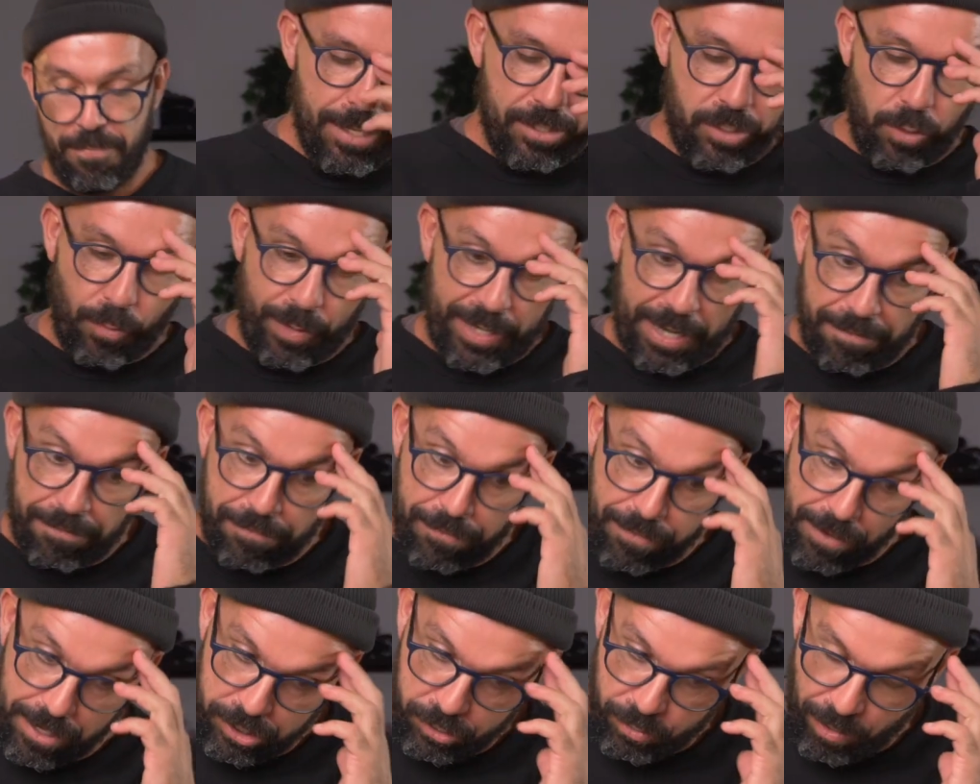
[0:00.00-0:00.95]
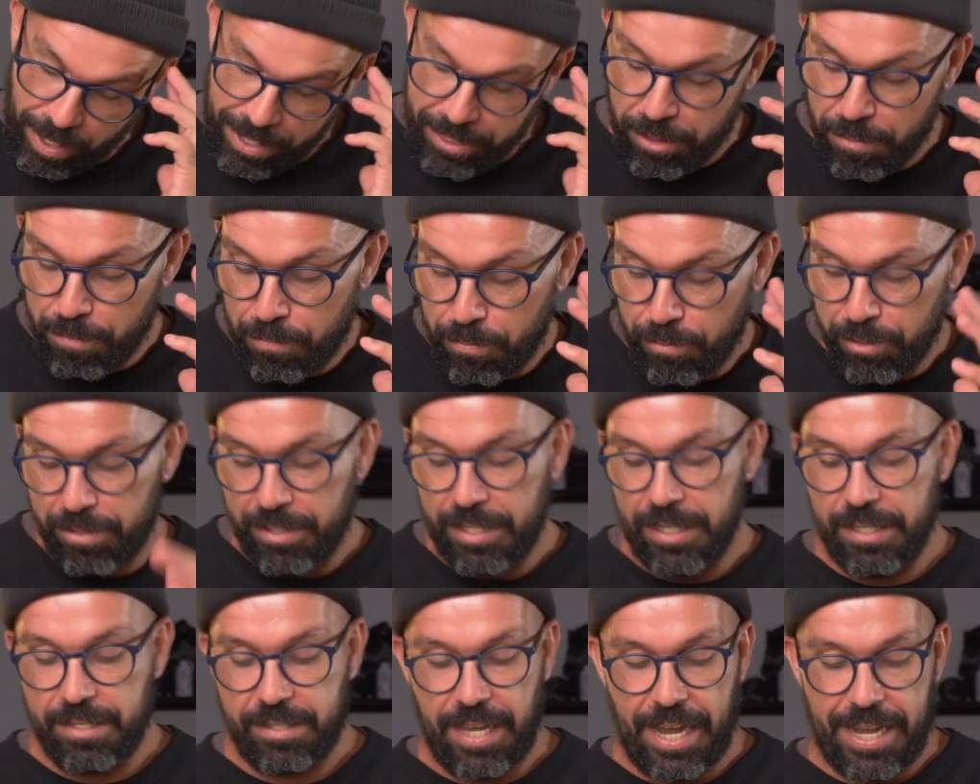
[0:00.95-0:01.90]
So when I first tried to put
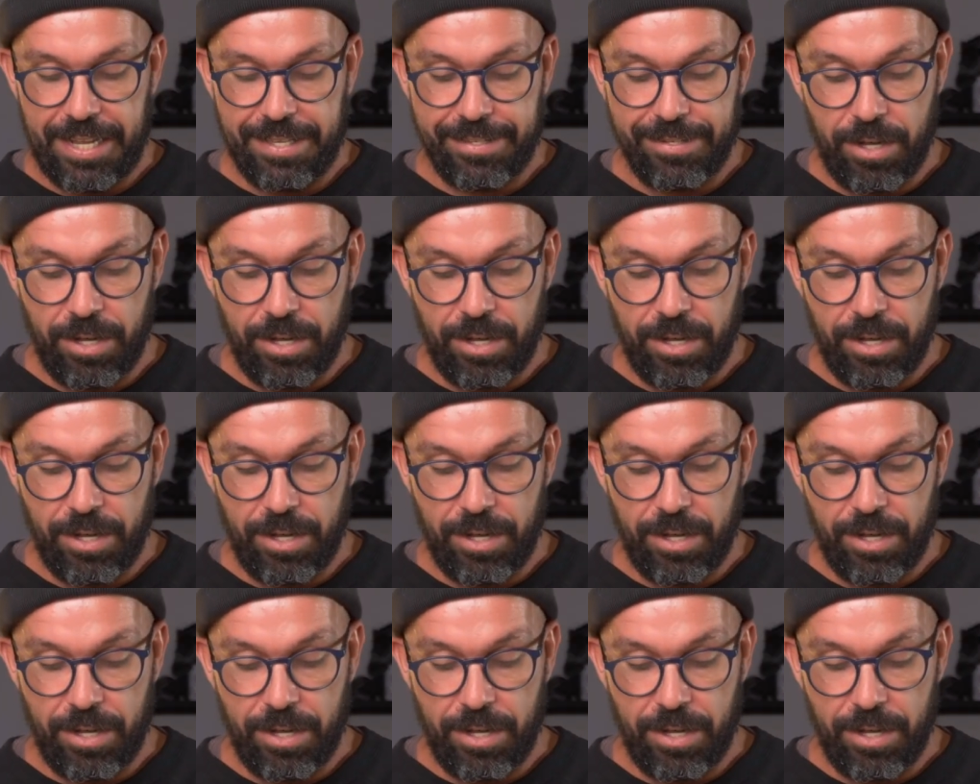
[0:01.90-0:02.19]
these skates